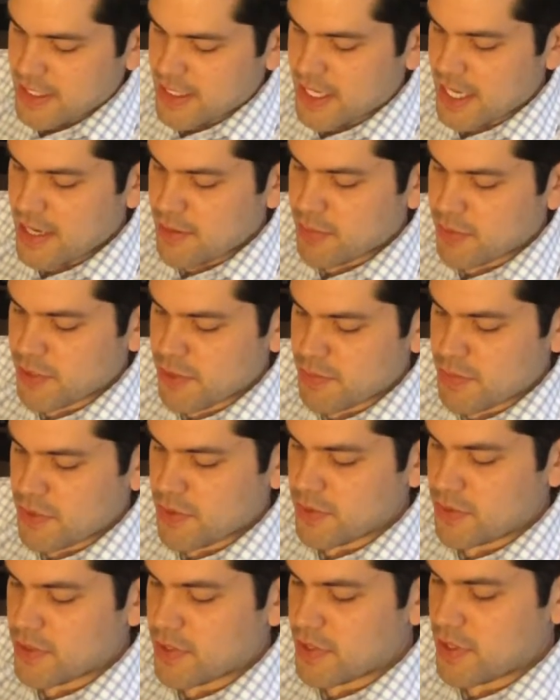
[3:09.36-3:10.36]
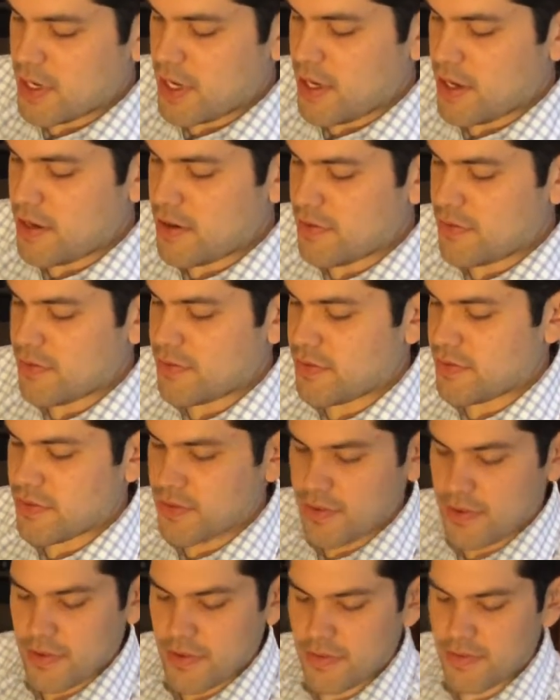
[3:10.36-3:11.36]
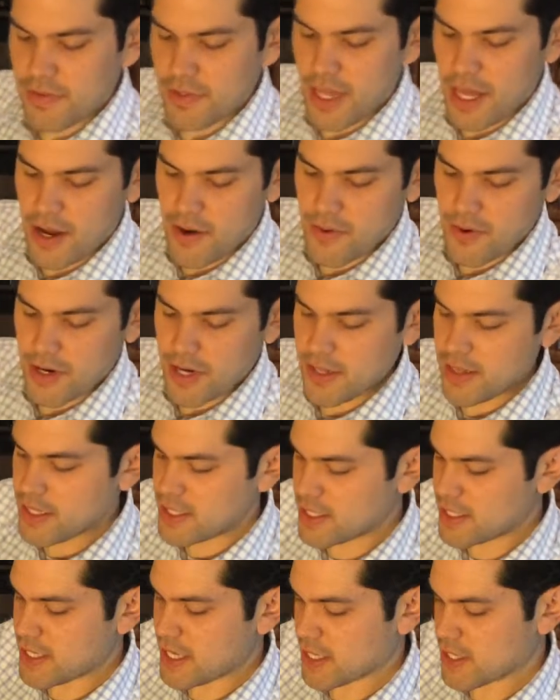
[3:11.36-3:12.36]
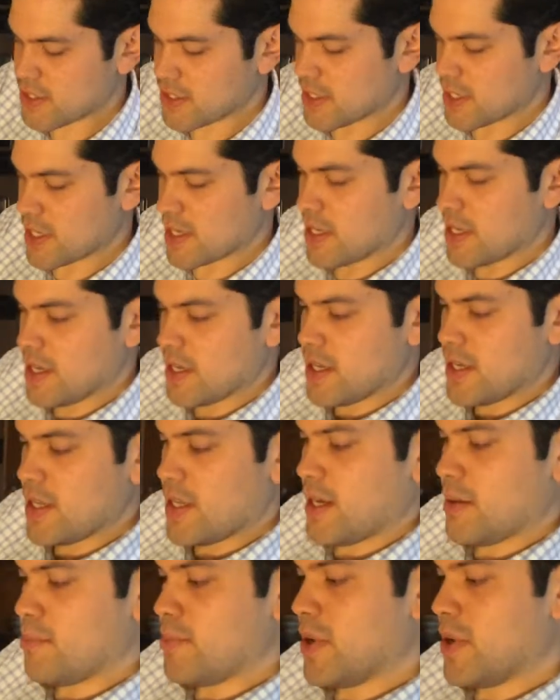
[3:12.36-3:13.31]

tablespoon of flour. And this is actually a